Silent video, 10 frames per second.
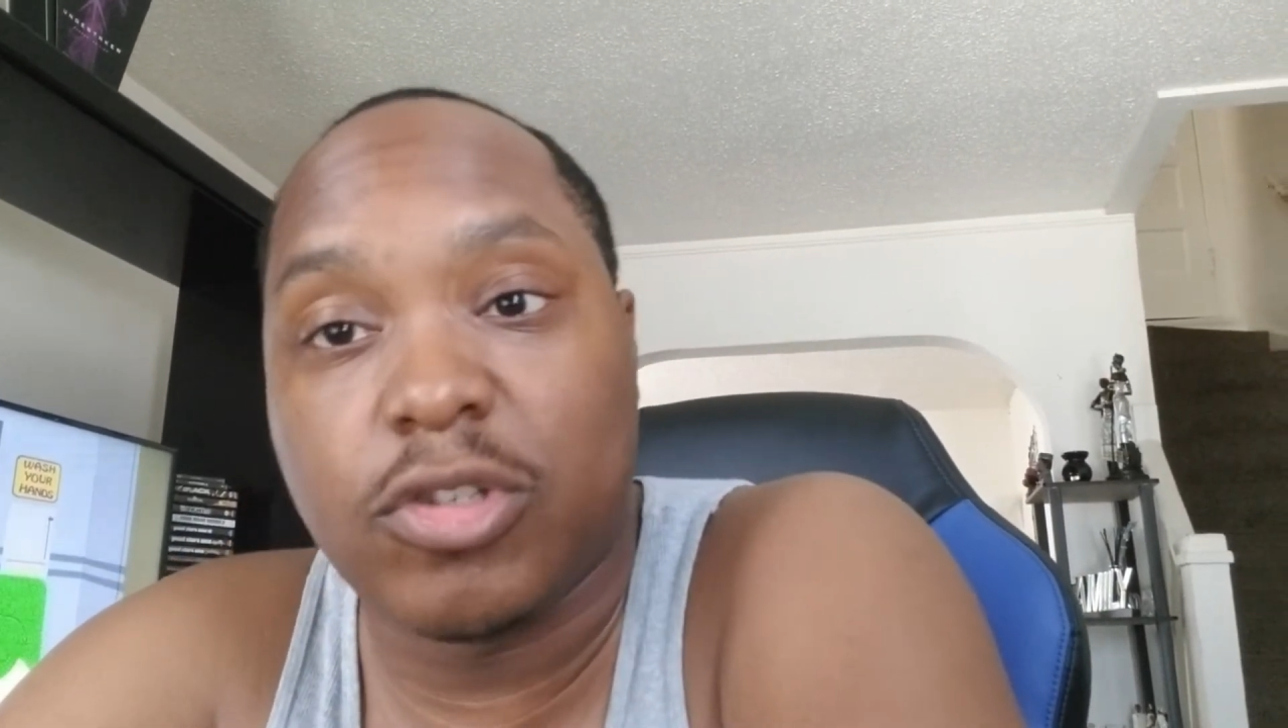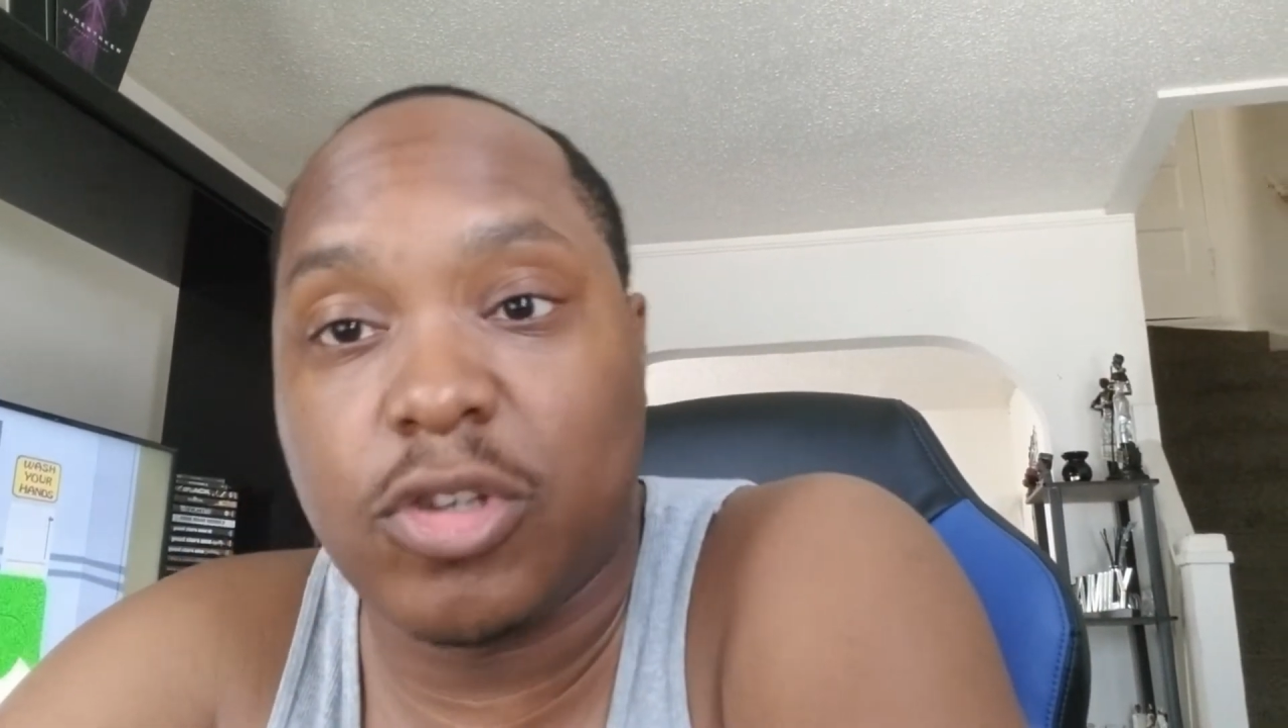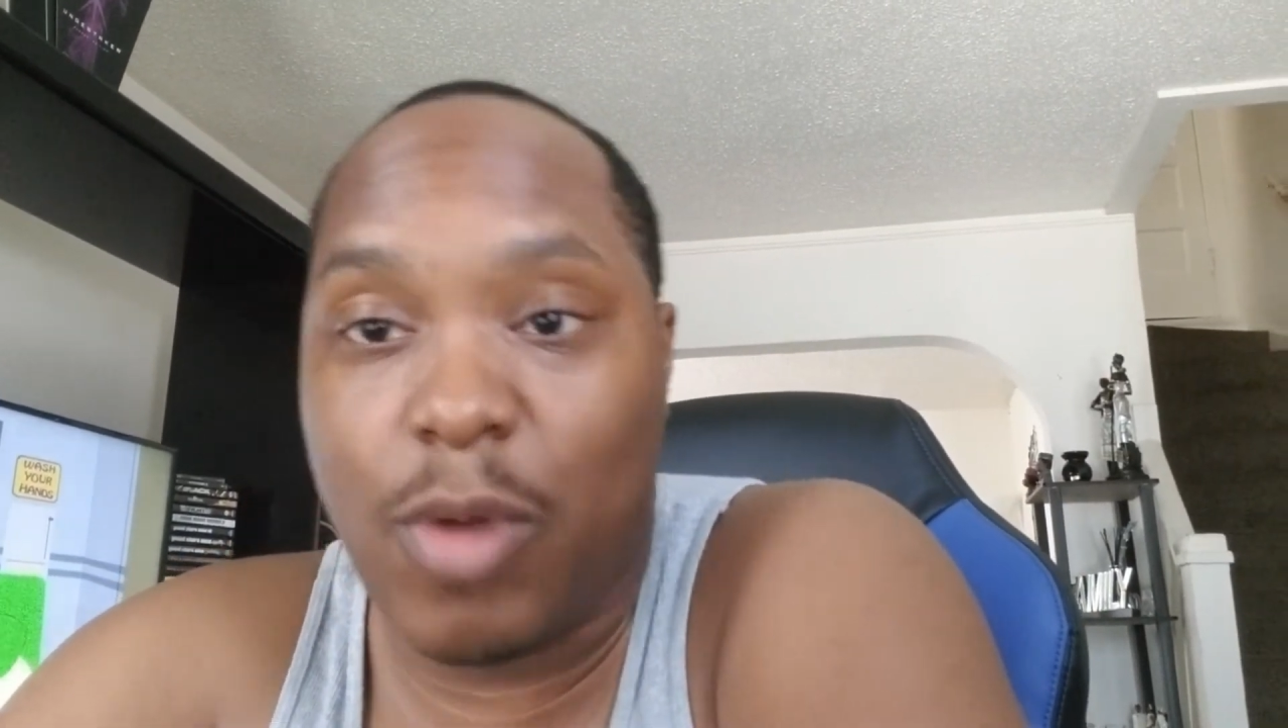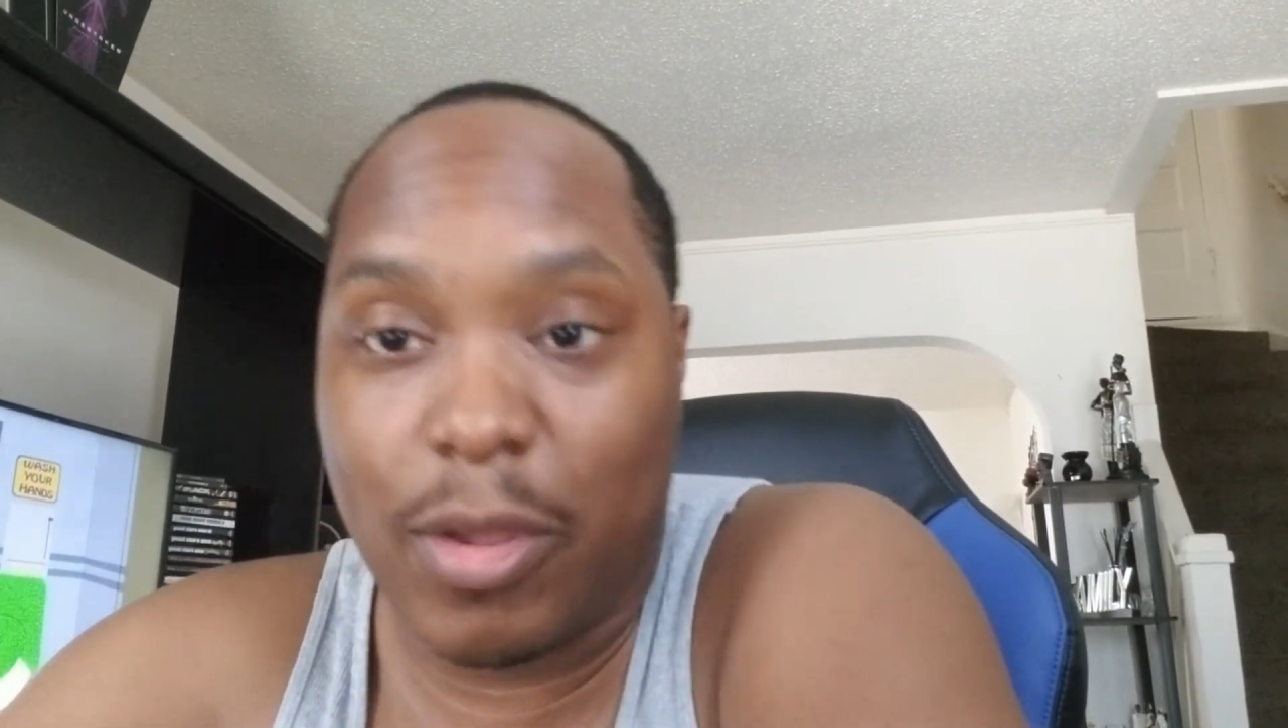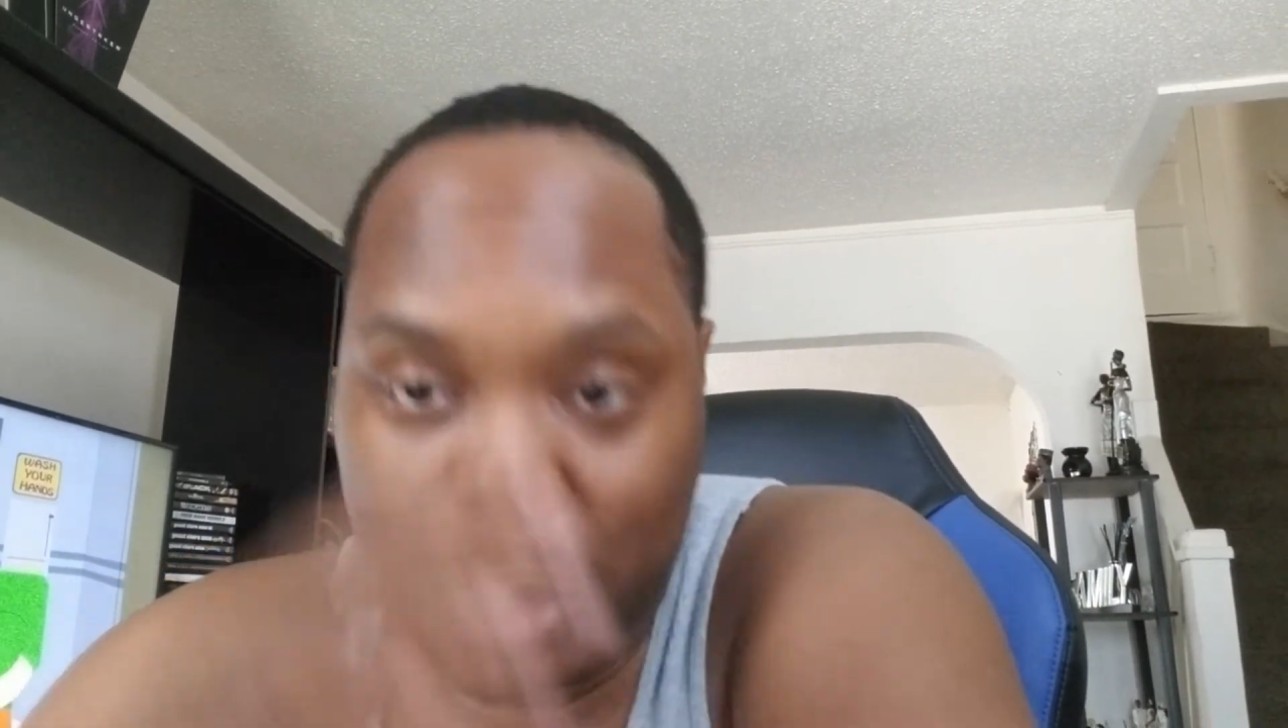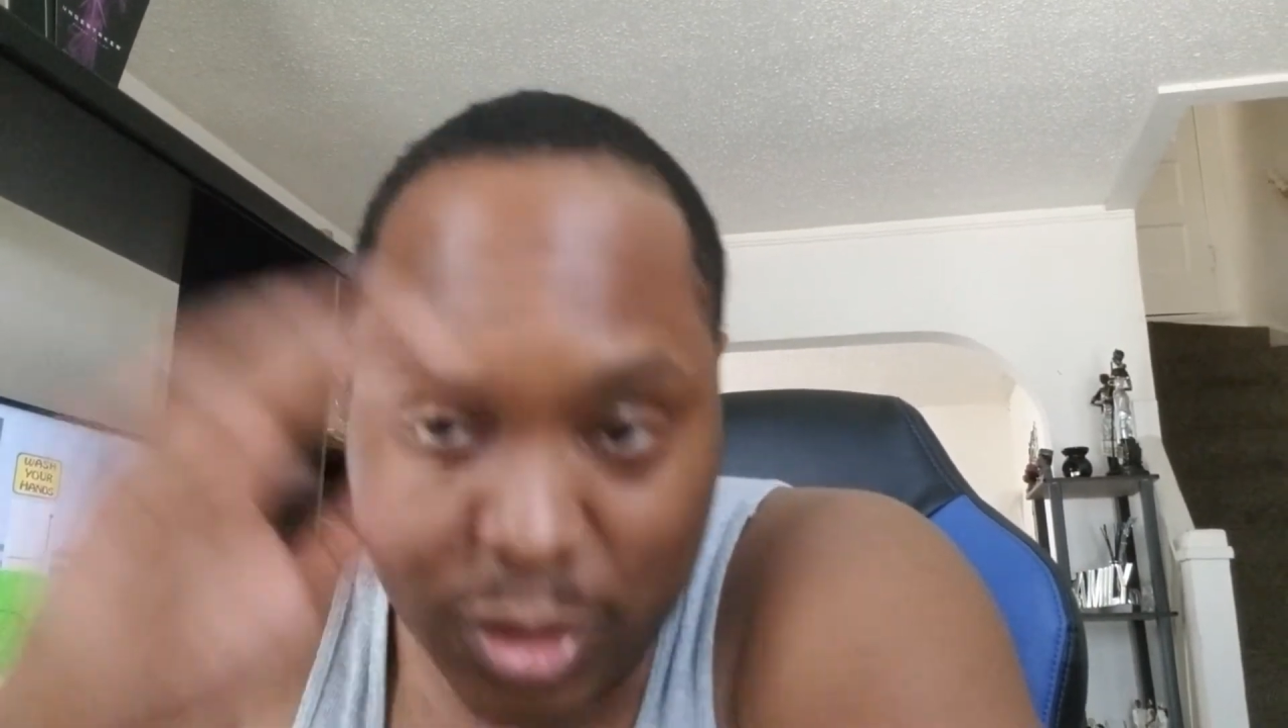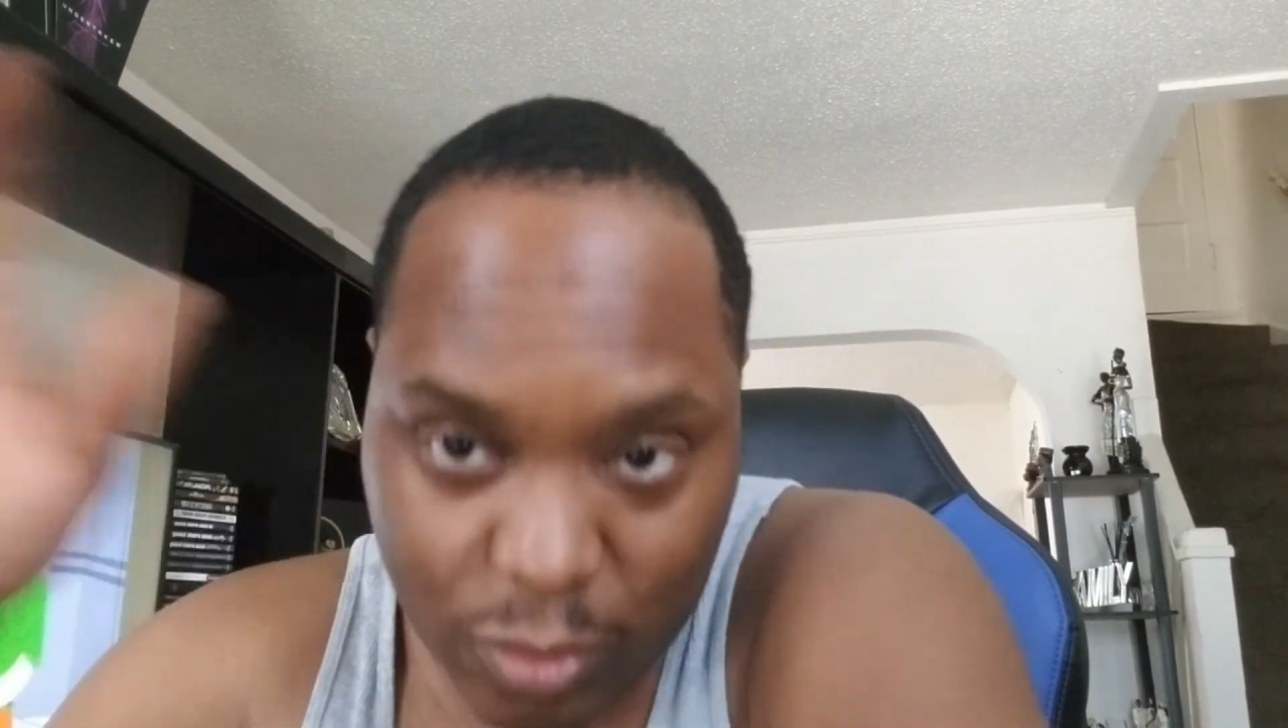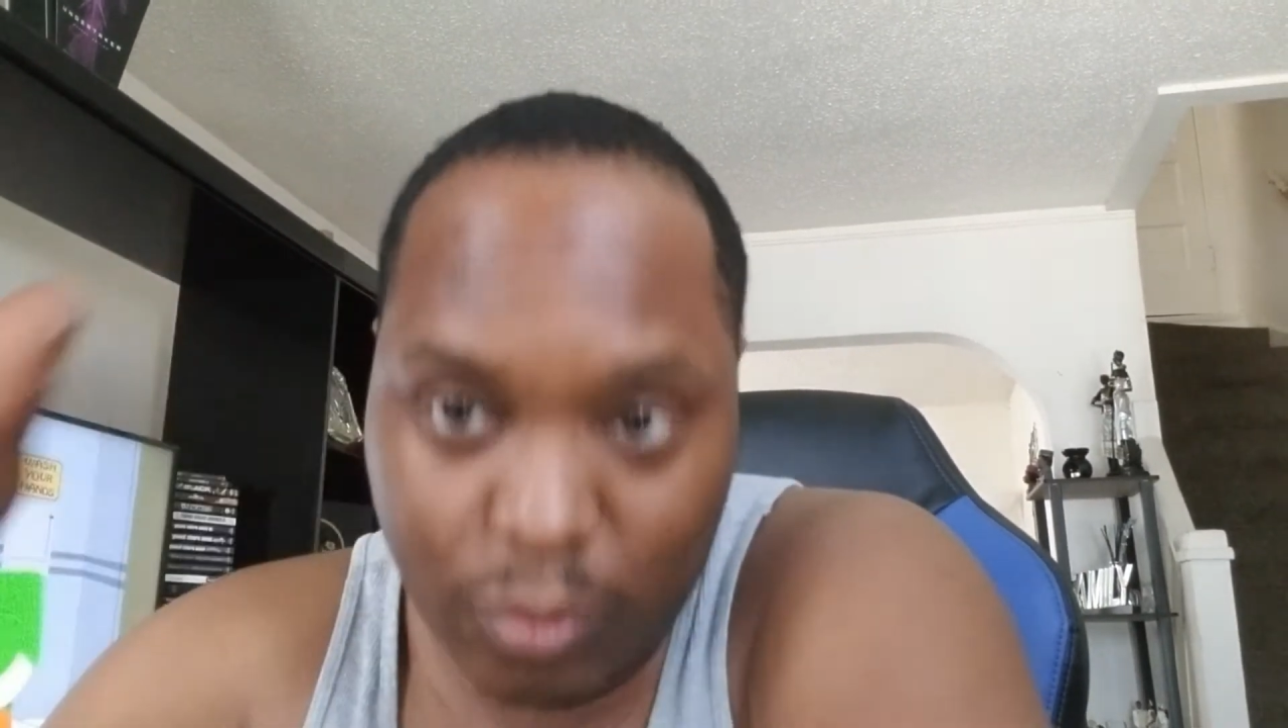stomp while he was